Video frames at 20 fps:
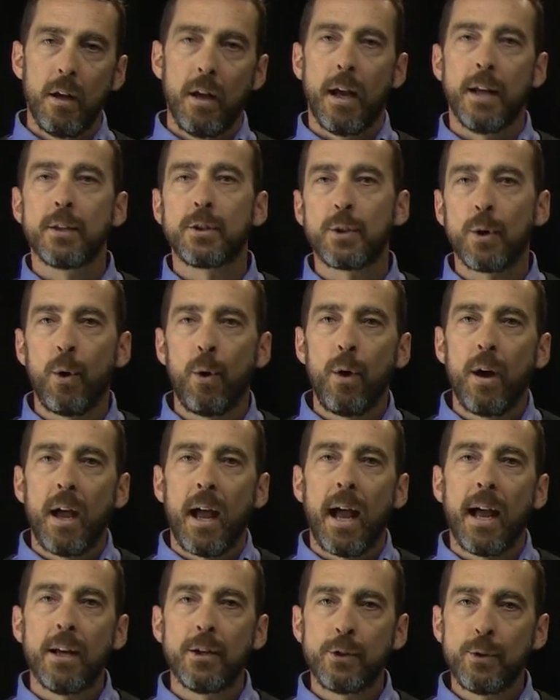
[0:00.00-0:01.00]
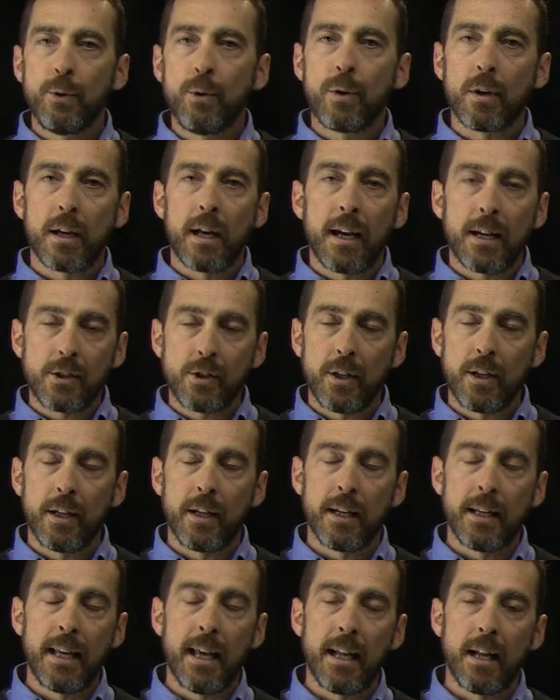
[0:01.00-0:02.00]
And so as you are actually
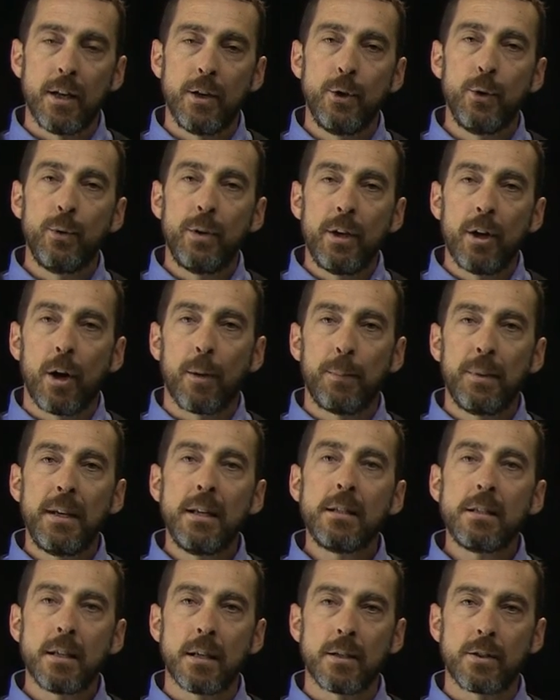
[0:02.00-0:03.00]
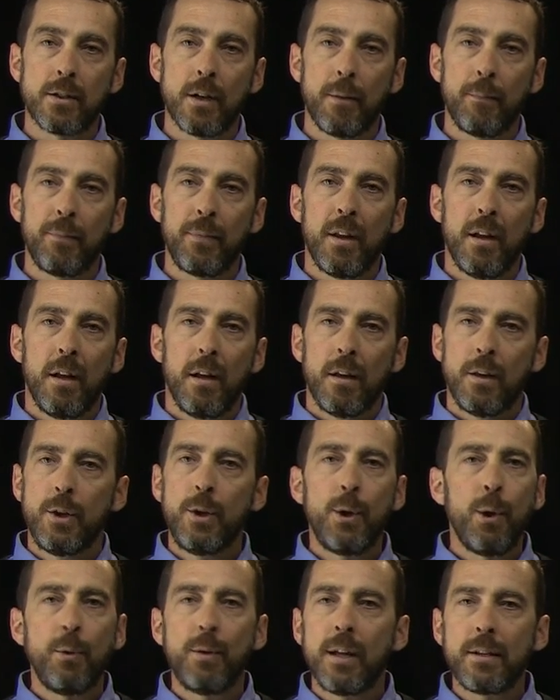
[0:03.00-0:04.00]
going to get a new ERP system, you
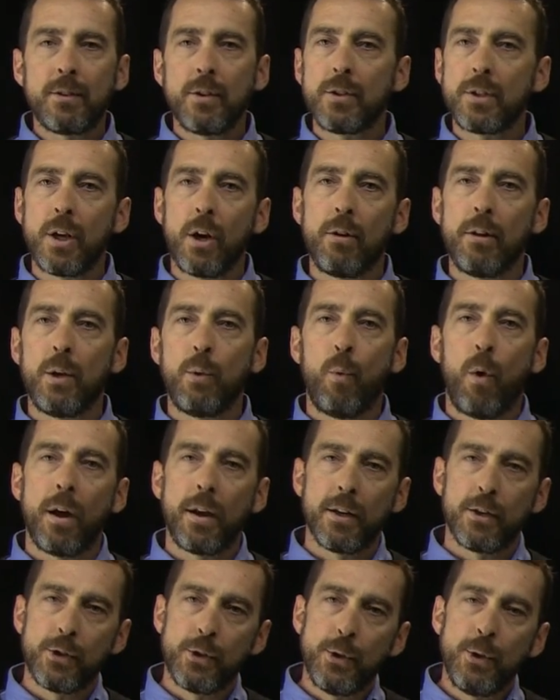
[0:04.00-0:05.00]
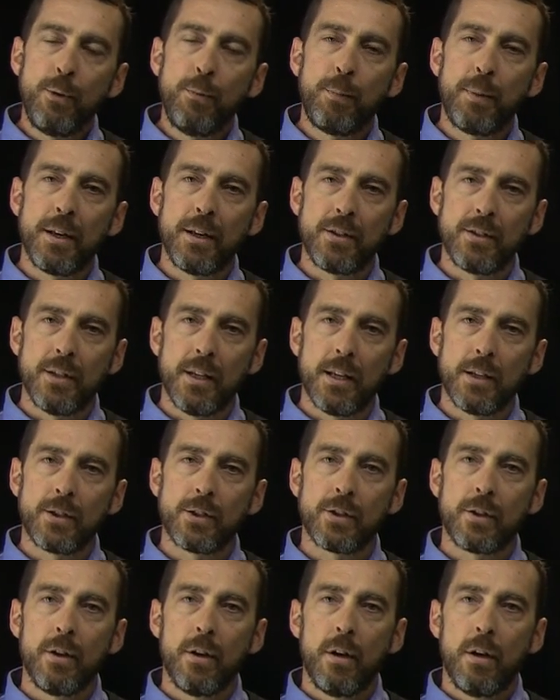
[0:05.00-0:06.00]
don't necessarily want to do
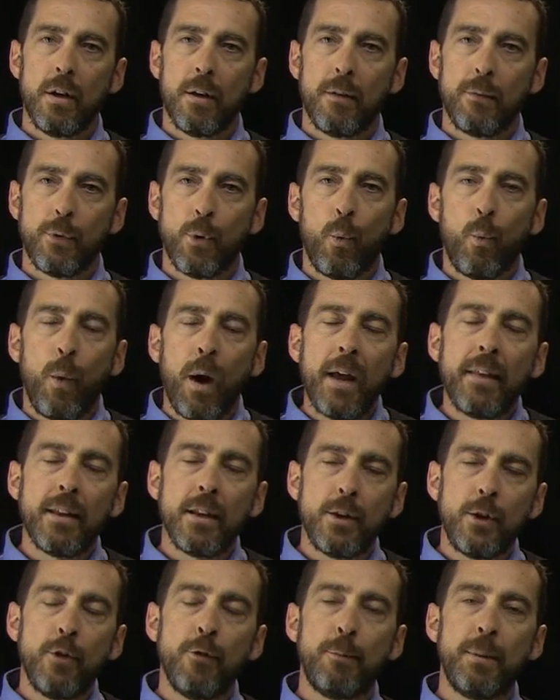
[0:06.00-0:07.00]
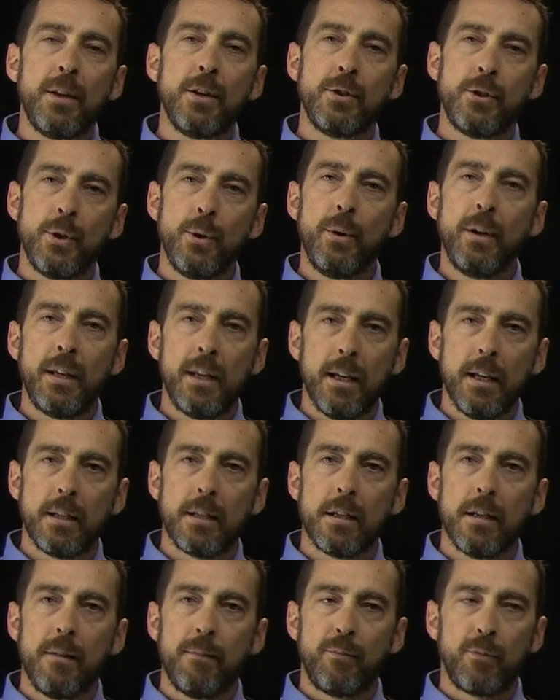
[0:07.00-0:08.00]
business the way that you've been doing
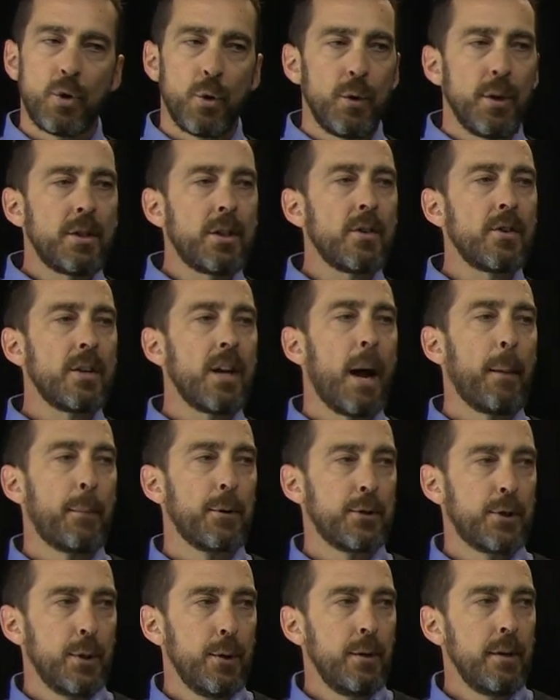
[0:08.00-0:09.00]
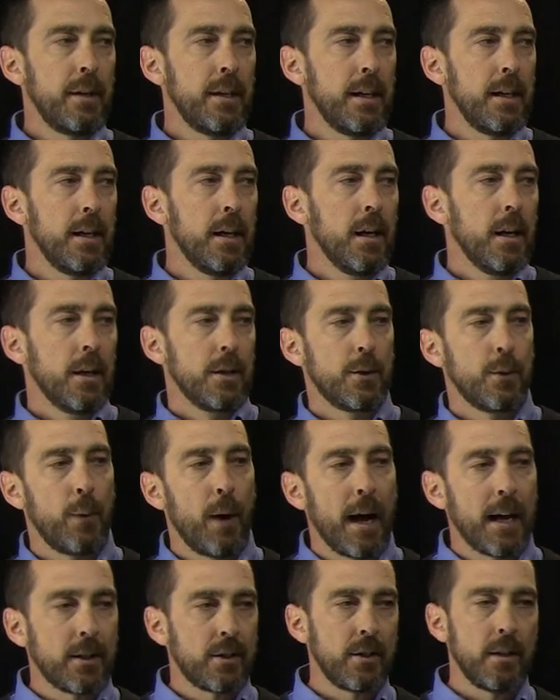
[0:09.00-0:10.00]
it. So this is an opportunity to
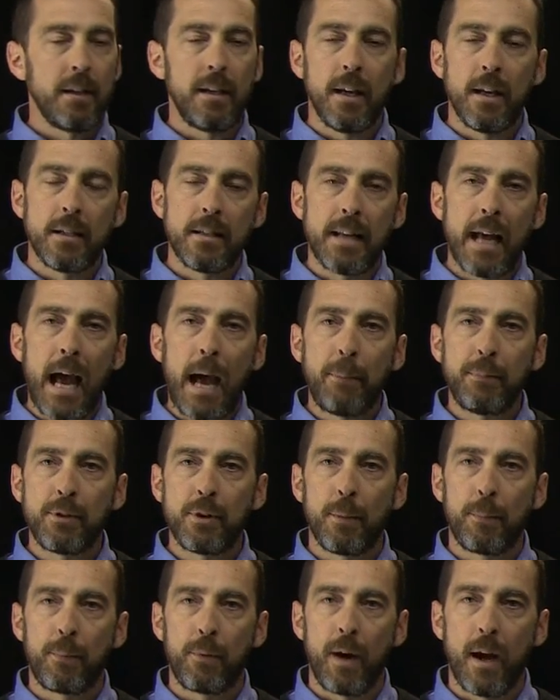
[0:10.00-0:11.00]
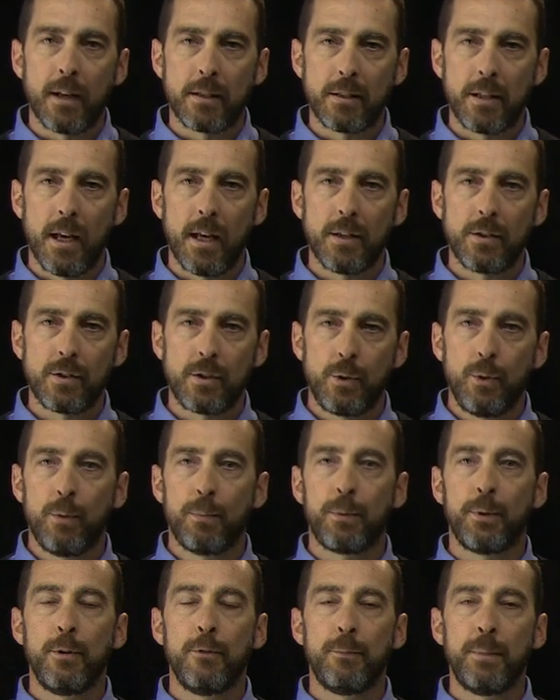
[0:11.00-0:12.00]
actually adapt the process to
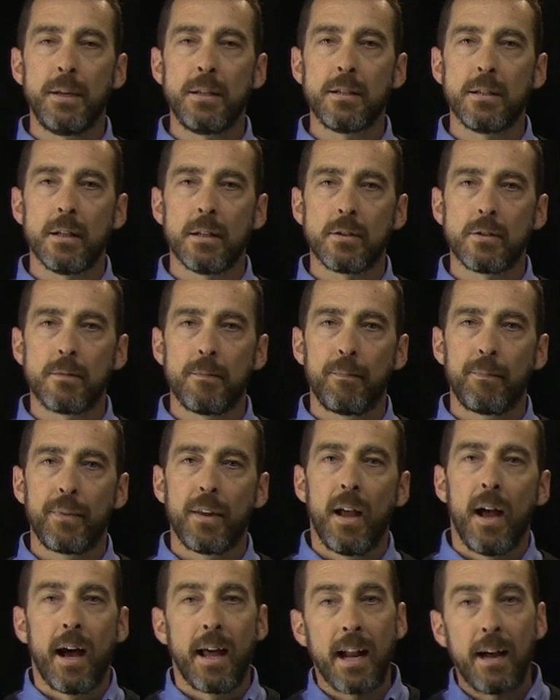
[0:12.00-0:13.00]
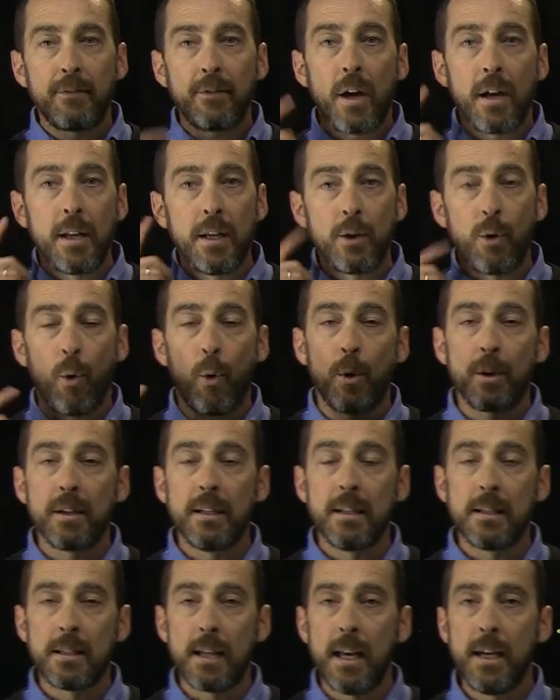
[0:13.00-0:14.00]
improve business. And I've gone into
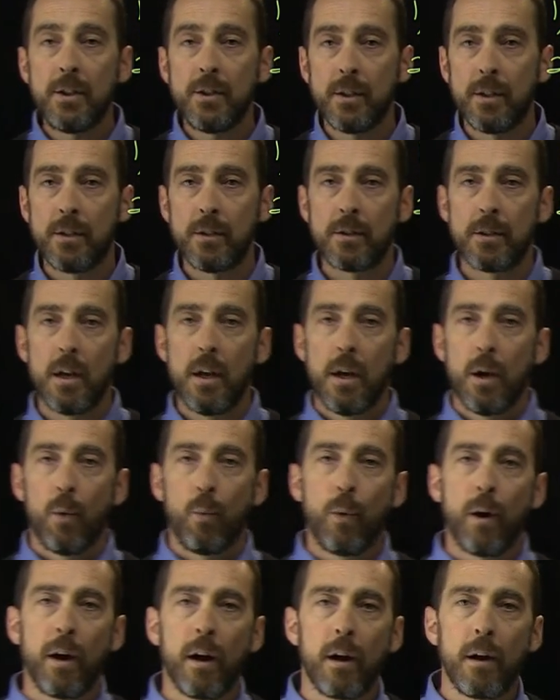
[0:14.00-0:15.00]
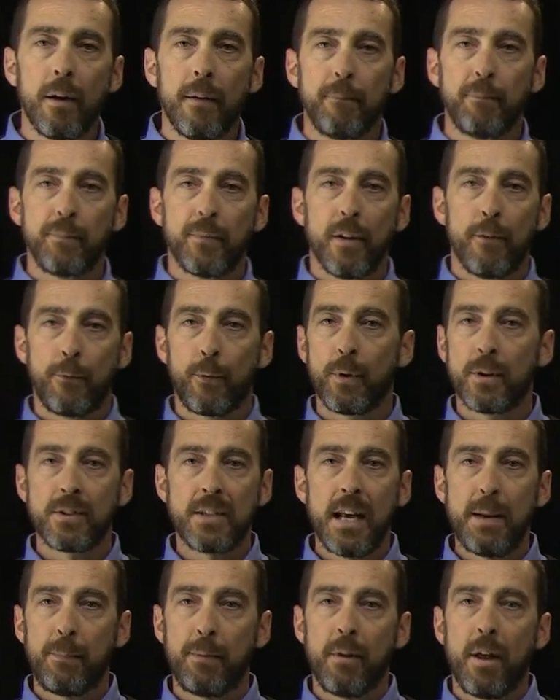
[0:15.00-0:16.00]
organizations where, for
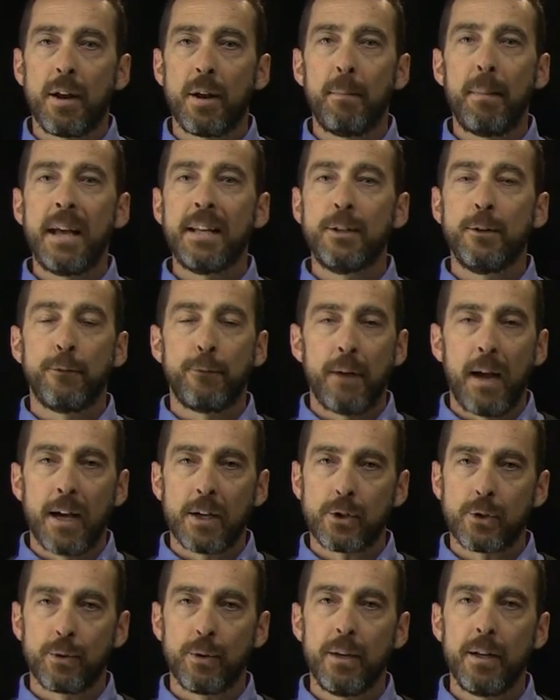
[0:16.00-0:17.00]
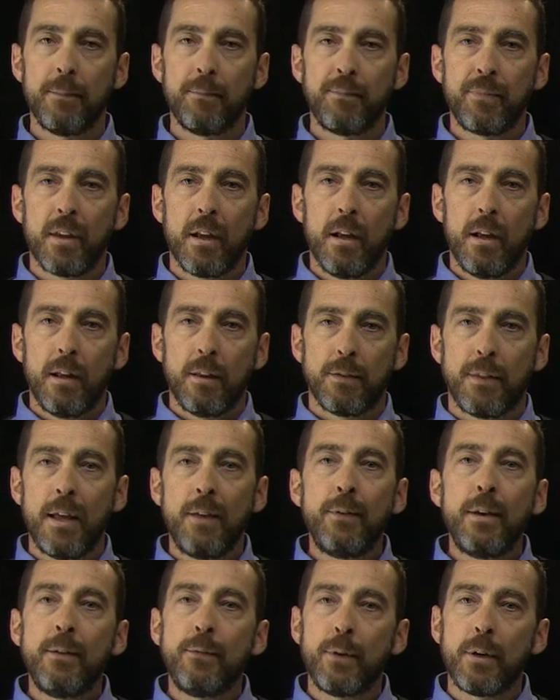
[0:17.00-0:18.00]
example, on a manufacturing,
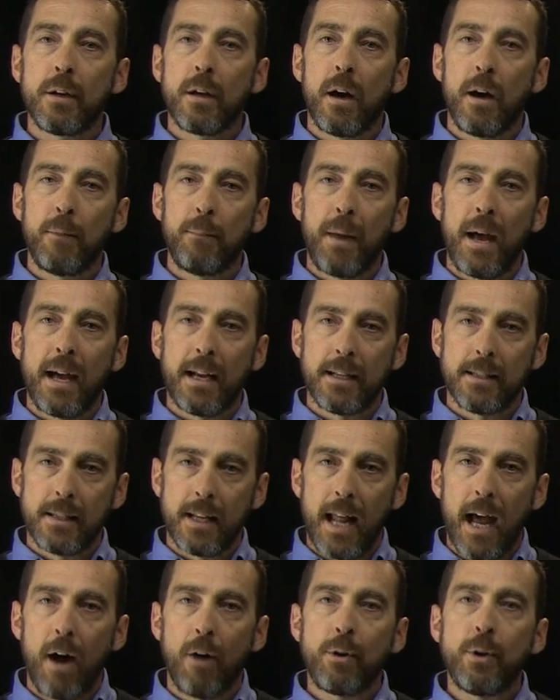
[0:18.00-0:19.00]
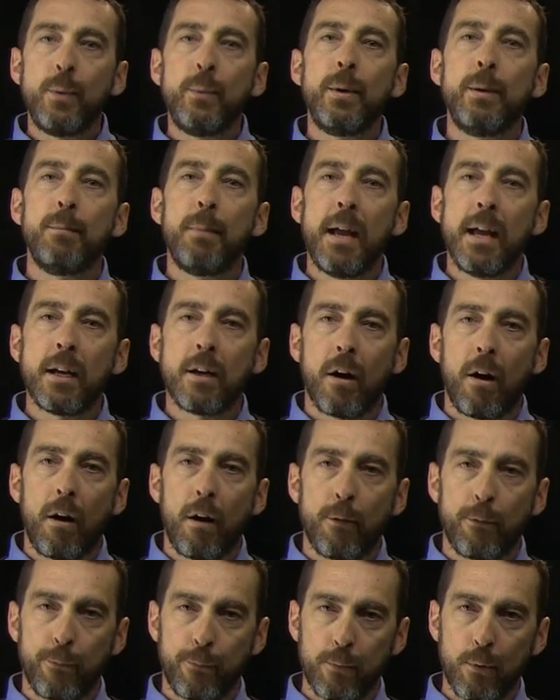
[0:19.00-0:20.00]
they've even gone back and said, how can we make
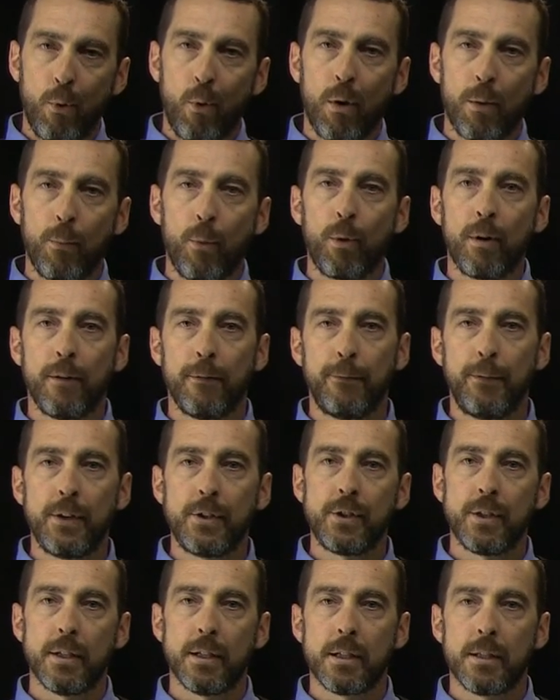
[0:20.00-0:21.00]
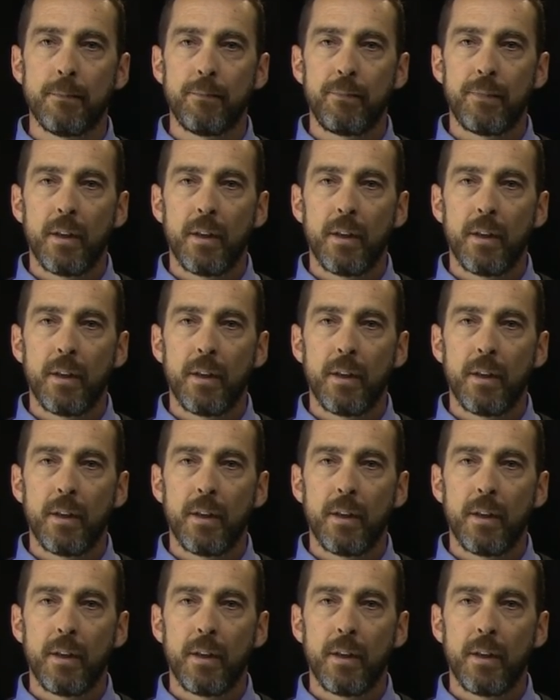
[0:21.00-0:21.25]
our floor more efficient?